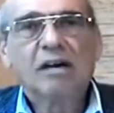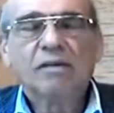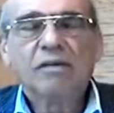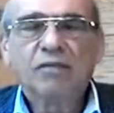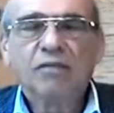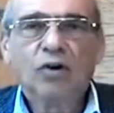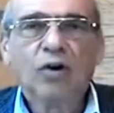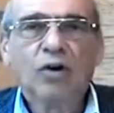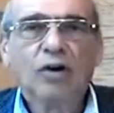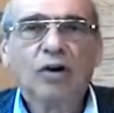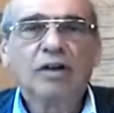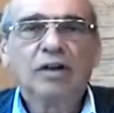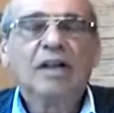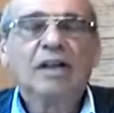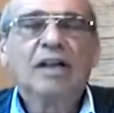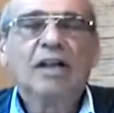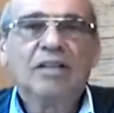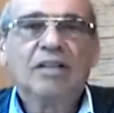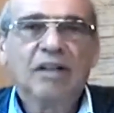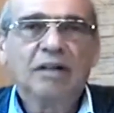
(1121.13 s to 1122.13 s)
for
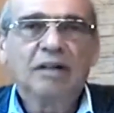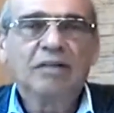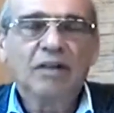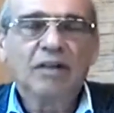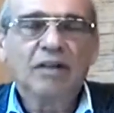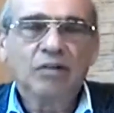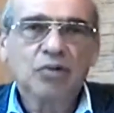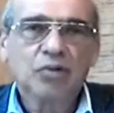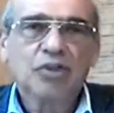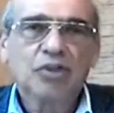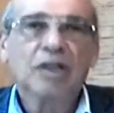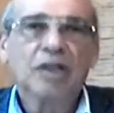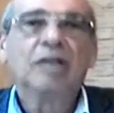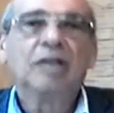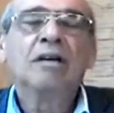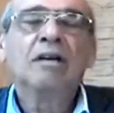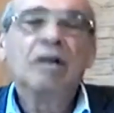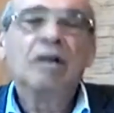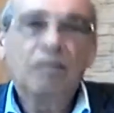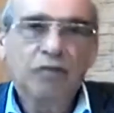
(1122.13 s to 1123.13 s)
the
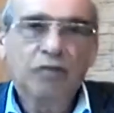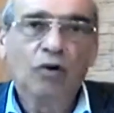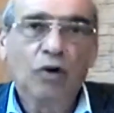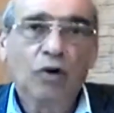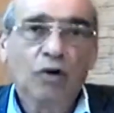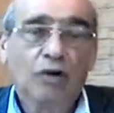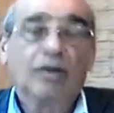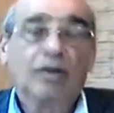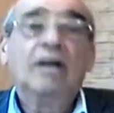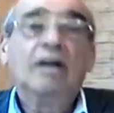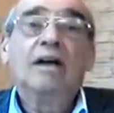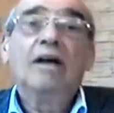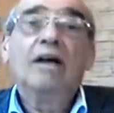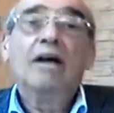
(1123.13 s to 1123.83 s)
revolution, for